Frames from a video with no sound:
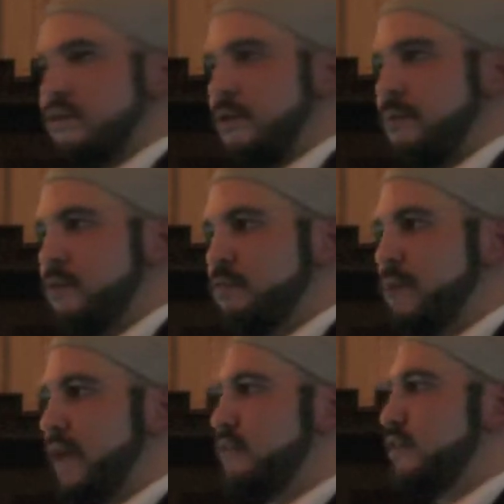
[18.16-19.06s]
the most
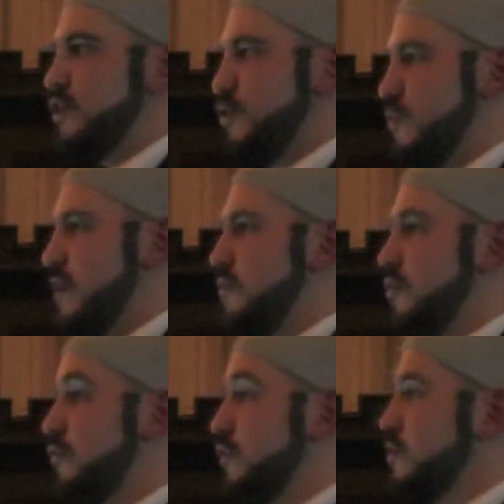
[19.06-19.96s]
basic unit
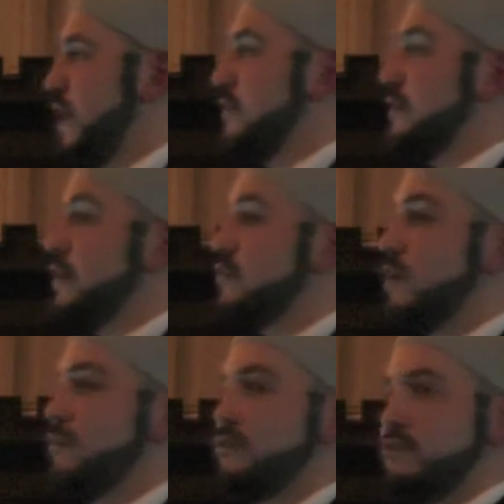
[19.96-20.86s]
of society that
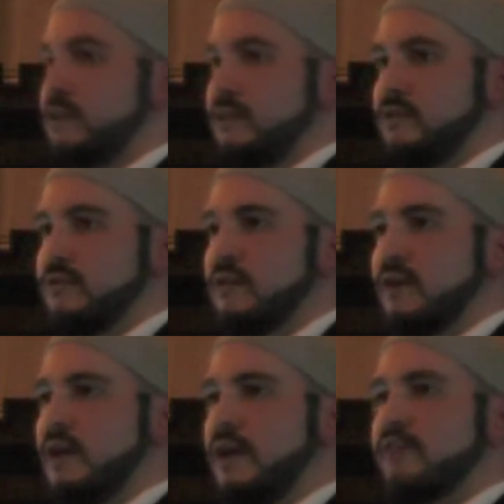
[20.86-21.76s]
Islam considers.
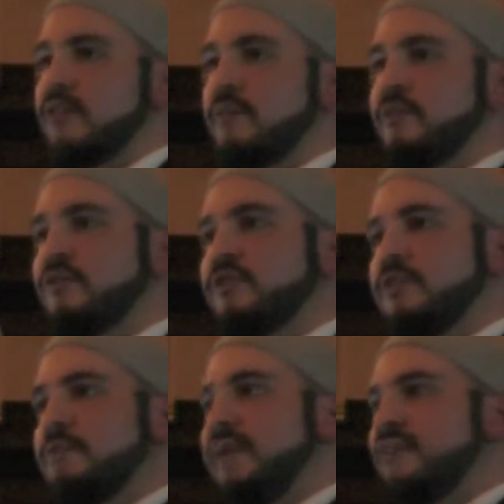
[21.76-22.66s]
Islam doesn't
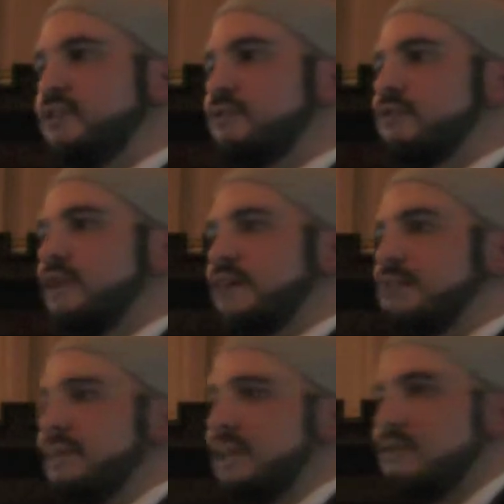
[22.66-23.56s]
consider the basic unit of society
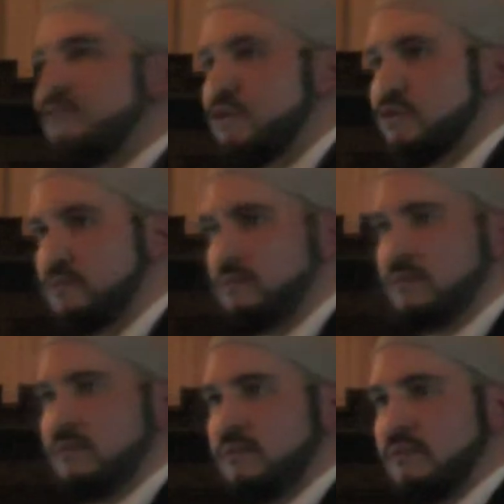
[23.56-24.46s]
to be the individual.
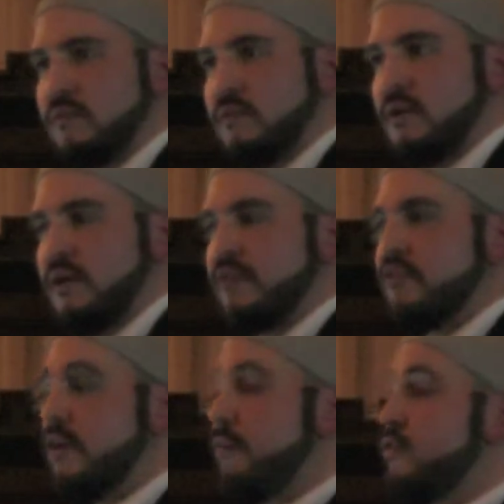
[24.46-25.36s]

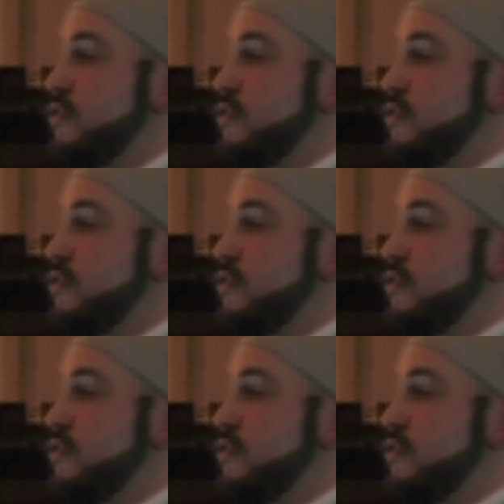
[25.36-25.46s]
Islam